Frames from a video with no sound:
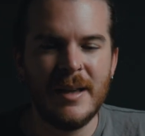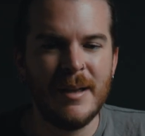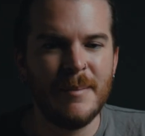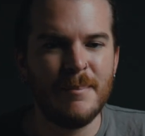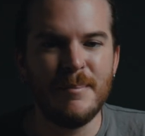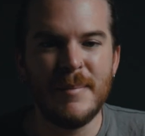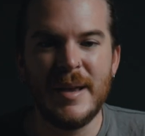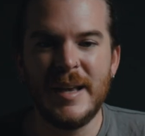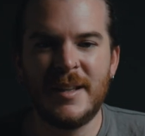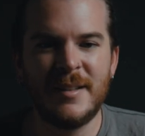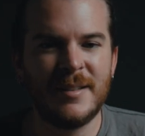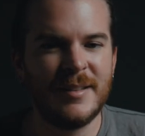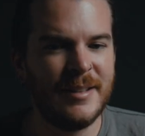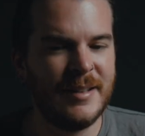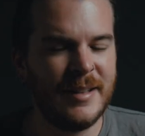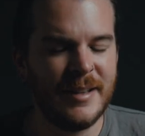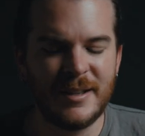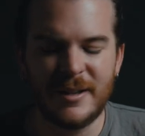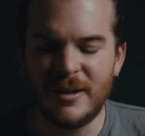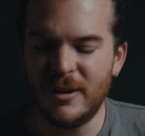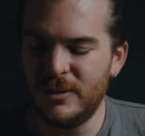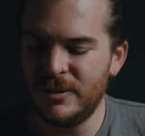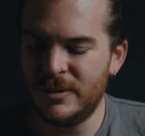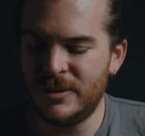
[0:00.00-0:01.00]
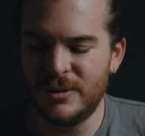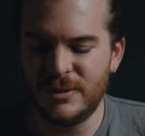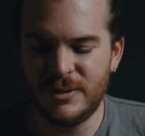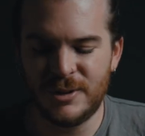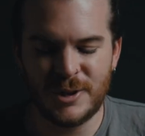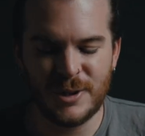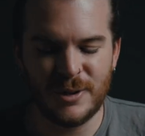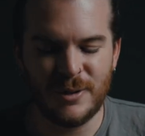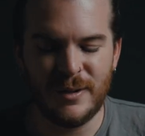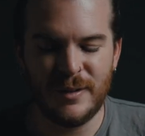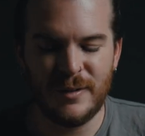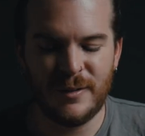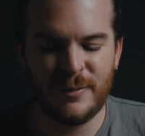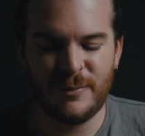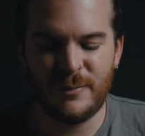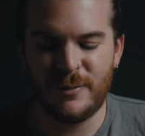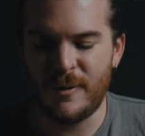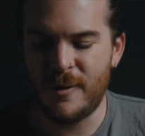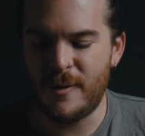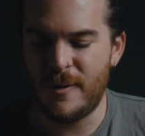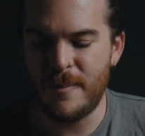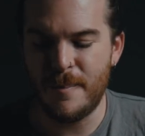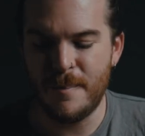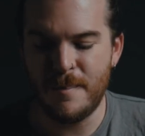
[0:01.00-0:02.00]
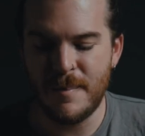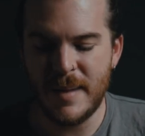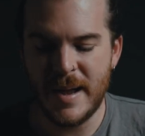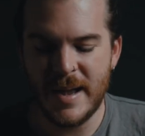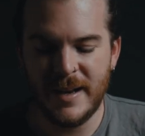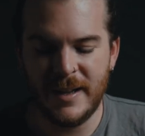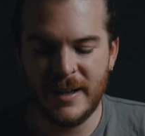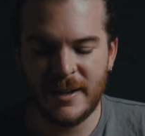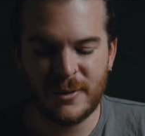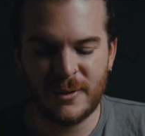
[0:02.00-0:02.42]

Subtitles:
makes it a go-to choice for many